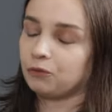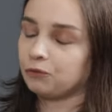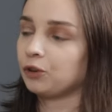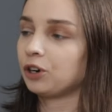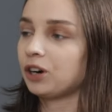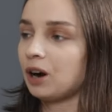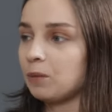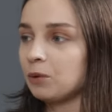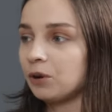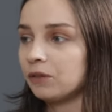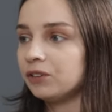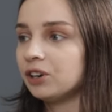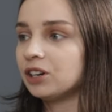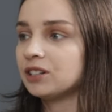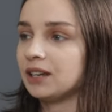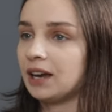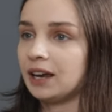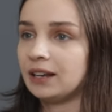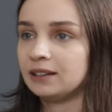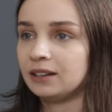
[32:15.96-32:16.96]
for a couple of
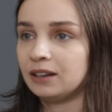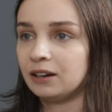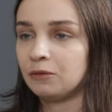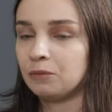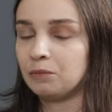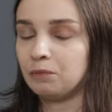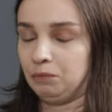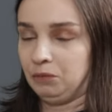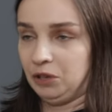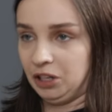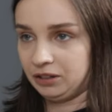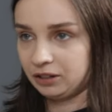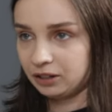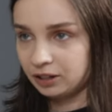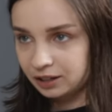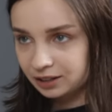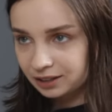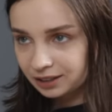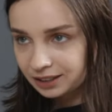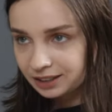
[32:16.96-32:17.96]
years, I didn't meet
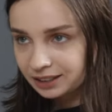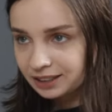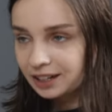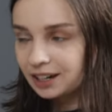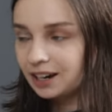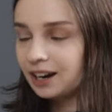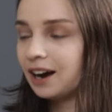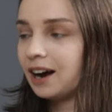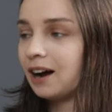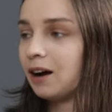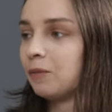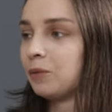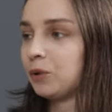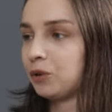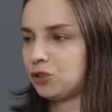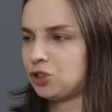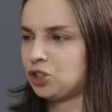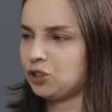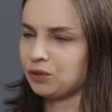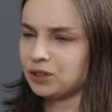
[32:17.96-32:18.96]
her uh,
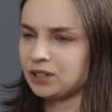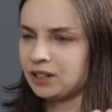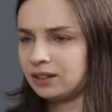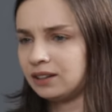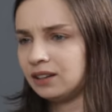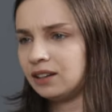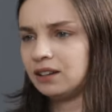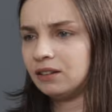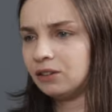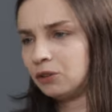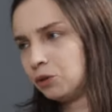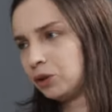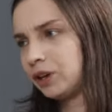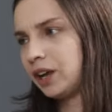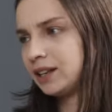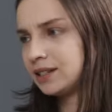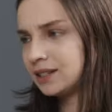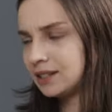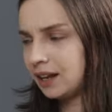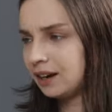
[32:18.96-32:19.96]
because she was, I think, in the
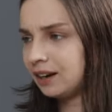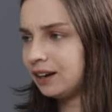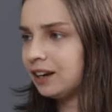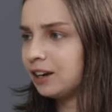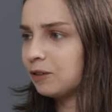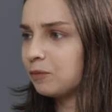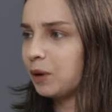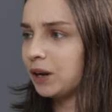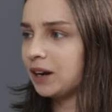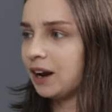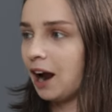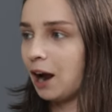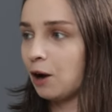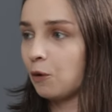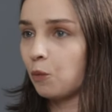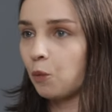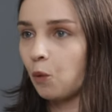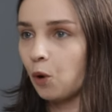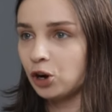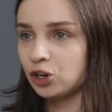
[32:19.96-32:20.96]
UK studying. But
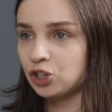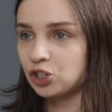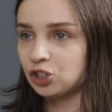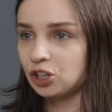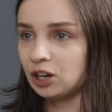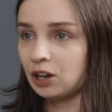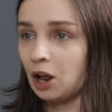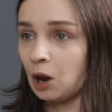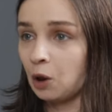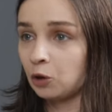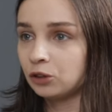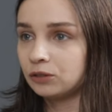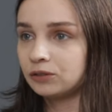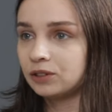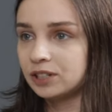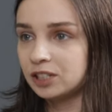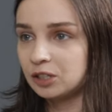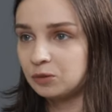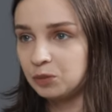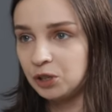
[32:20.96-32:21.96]
I watched a lot
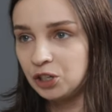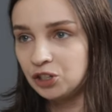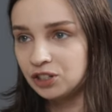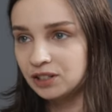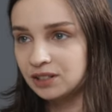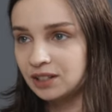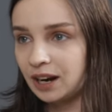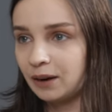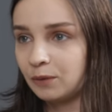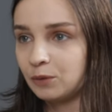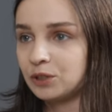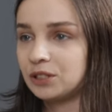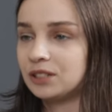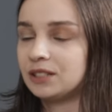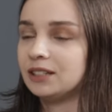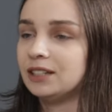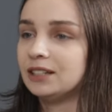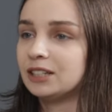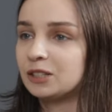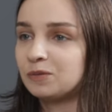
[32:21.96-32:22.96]
of her speeches and I
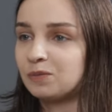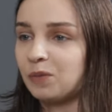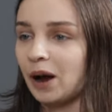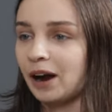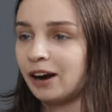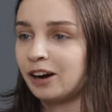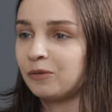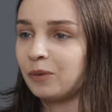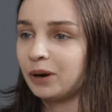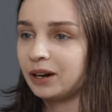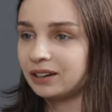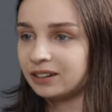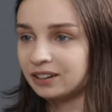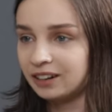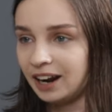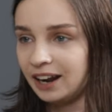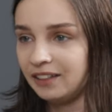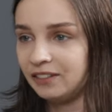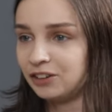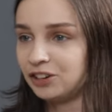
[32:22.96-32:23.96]
was inspired by
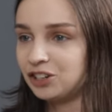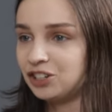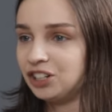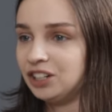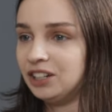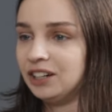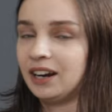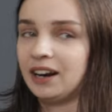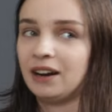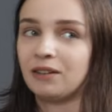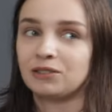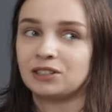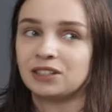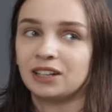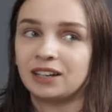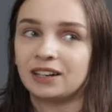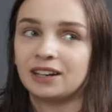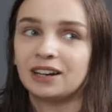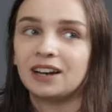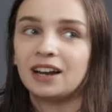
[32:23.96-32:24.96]
her energy. And I was
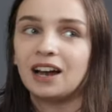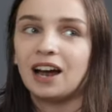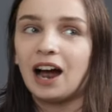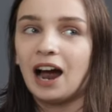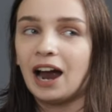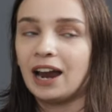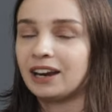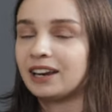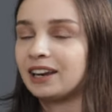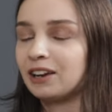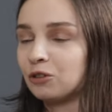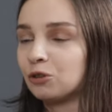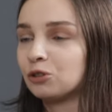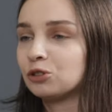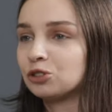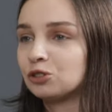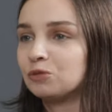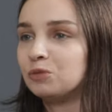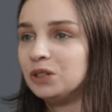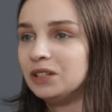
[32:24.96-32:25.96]
like, I can
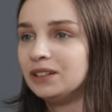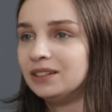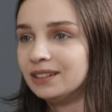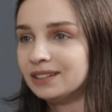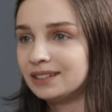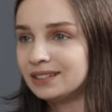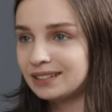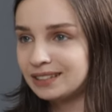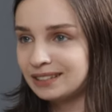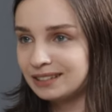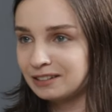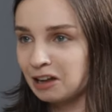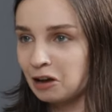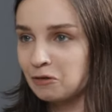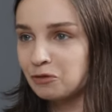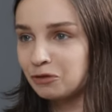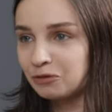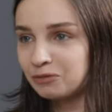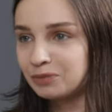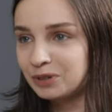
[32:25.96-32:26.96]
also be this
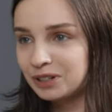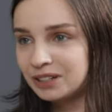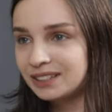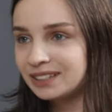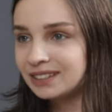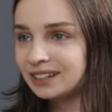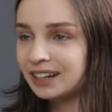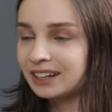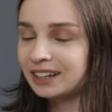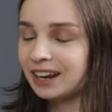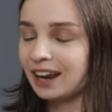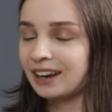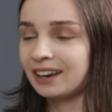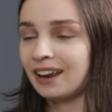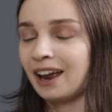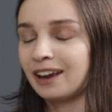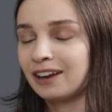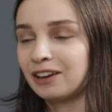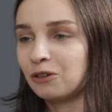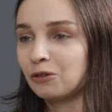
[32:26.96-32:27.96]
type of person. I,
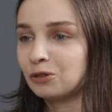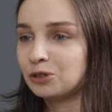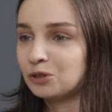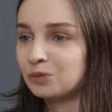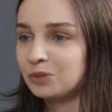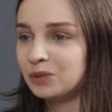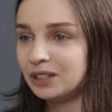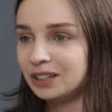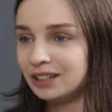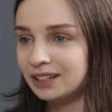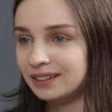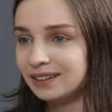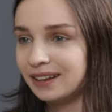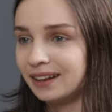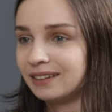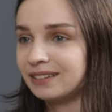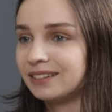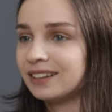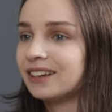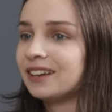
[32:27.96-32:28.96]
I, I can also be
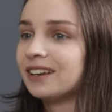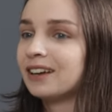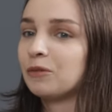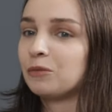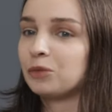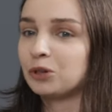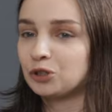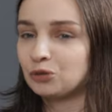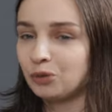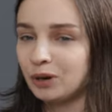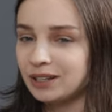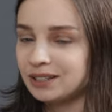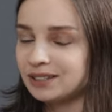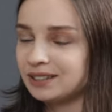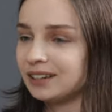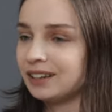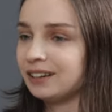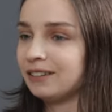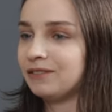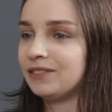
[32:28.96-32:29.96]
that
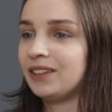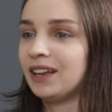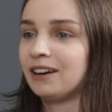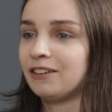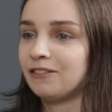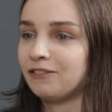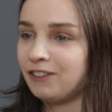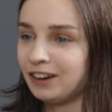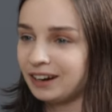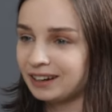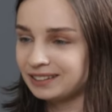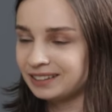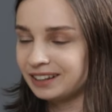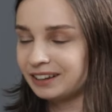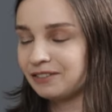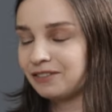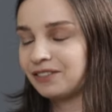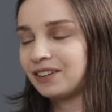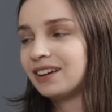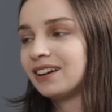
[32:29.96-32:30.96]
persuasive, that
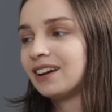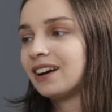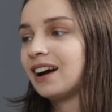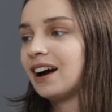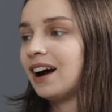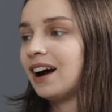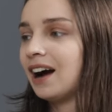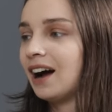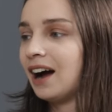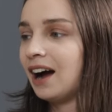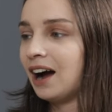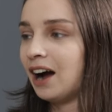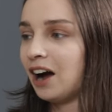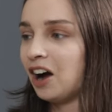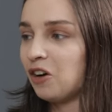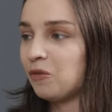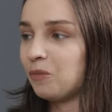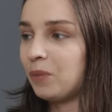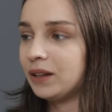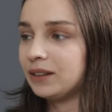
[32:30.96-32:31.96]
effective.
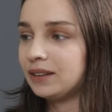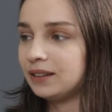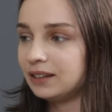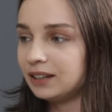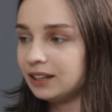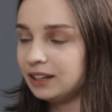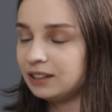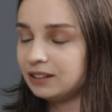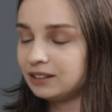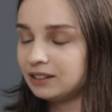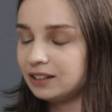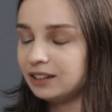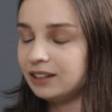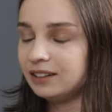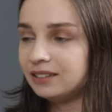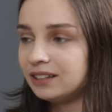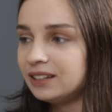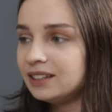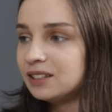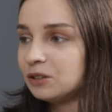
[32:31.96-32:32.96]
Uh, but it,
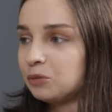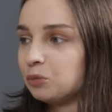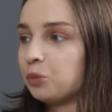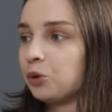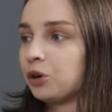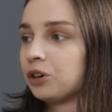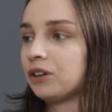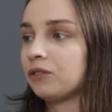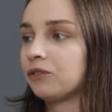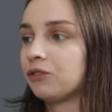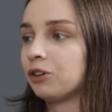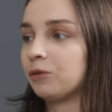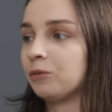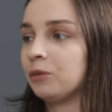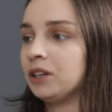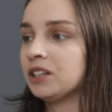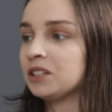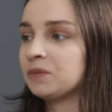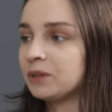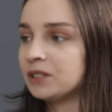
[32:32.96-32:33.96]
it is important for
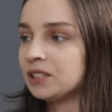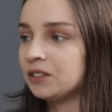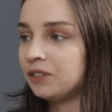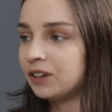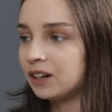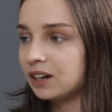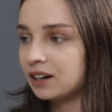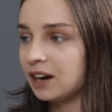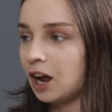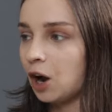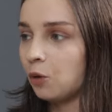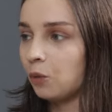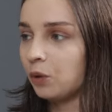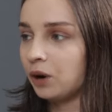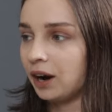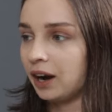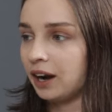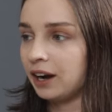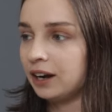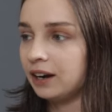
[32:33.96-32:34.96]
me, specifically now
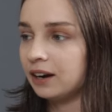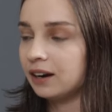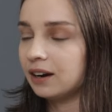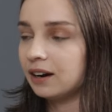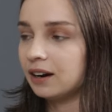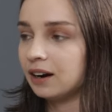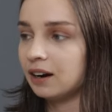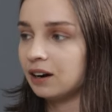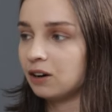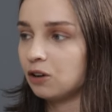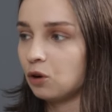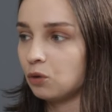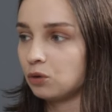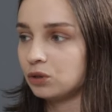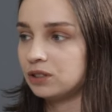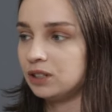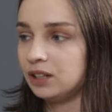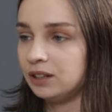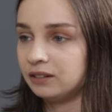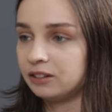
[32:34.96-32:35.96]
when I uh,
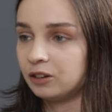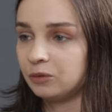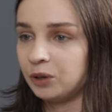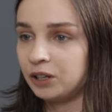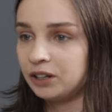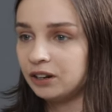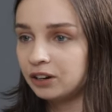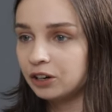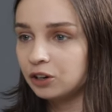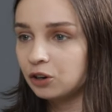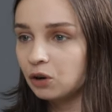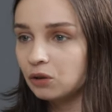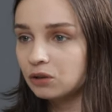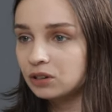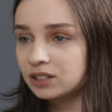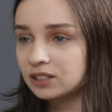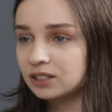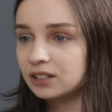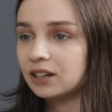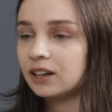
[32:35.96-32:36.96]
host the intermediary
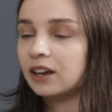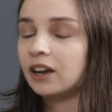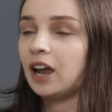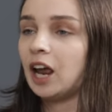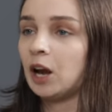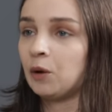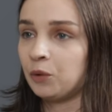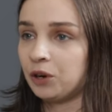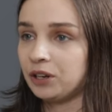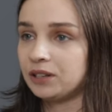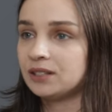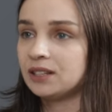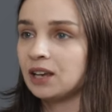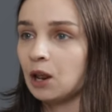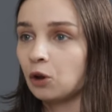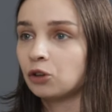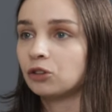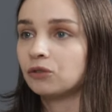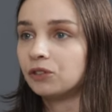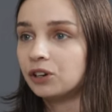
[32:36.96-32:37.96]
course and when I
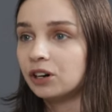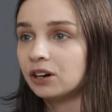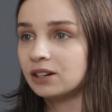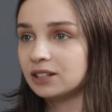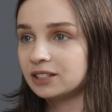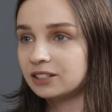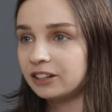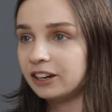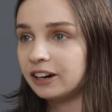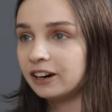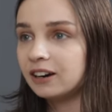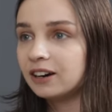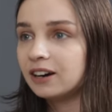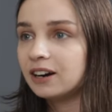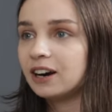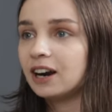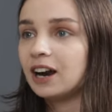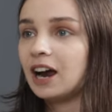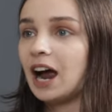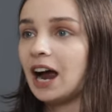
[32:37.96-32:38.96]
see a lot of girls there.
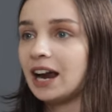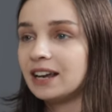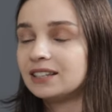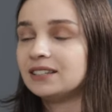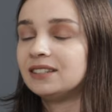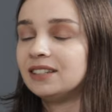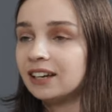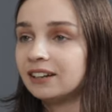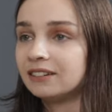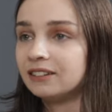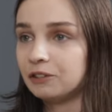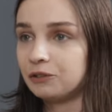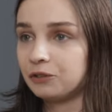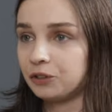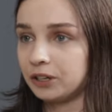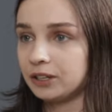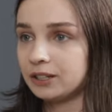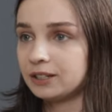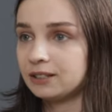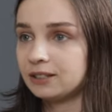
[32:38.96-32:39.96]
I see a
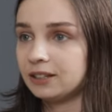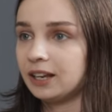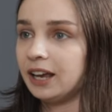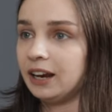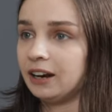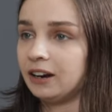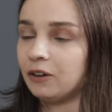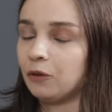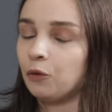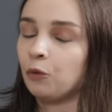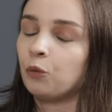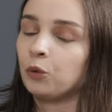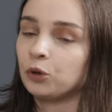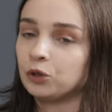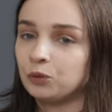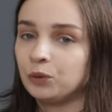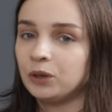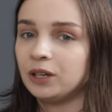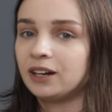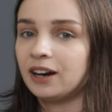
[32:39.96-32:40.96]
difference. Mm-hmm. And
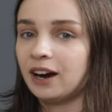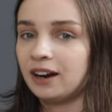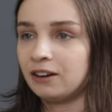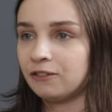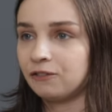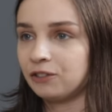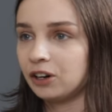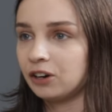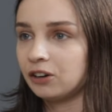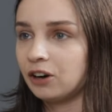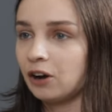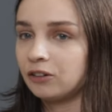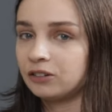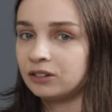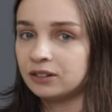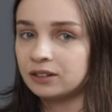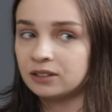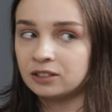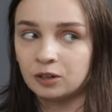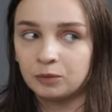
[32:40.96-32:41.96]
what we kind of figured
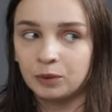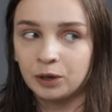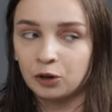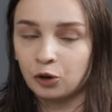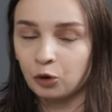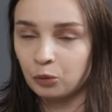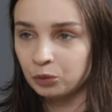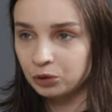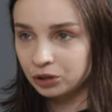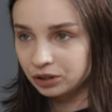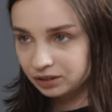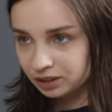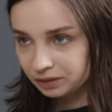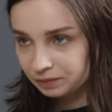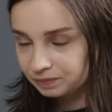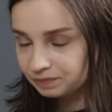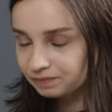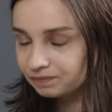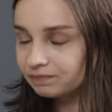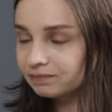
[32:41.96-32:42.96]
out in the Serbian community,